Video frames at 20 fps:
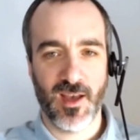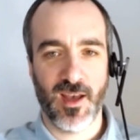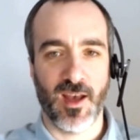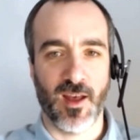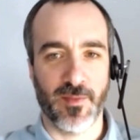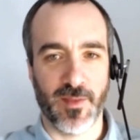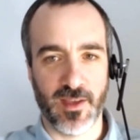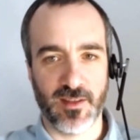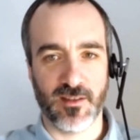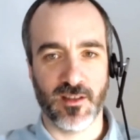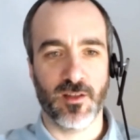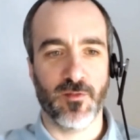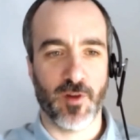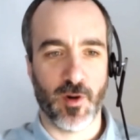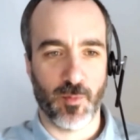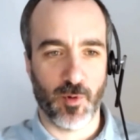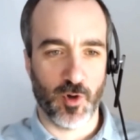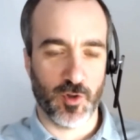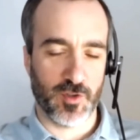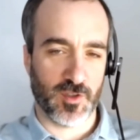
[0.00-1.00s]
and then deliver a
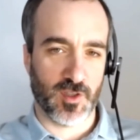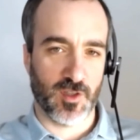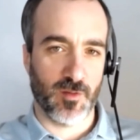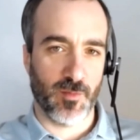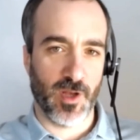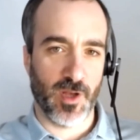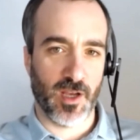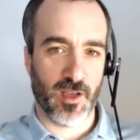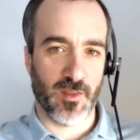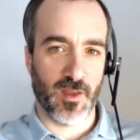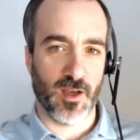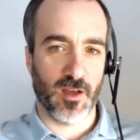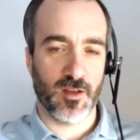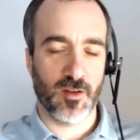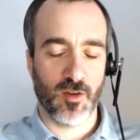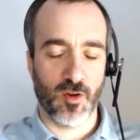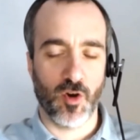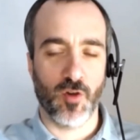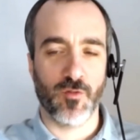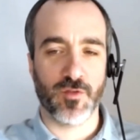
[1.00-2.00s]
product on the back of that,
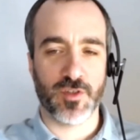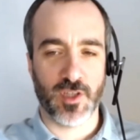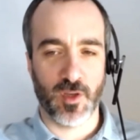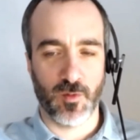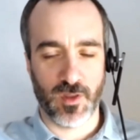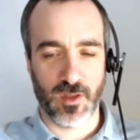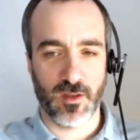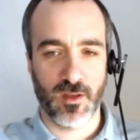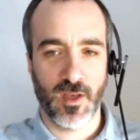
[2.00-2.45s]
obviously with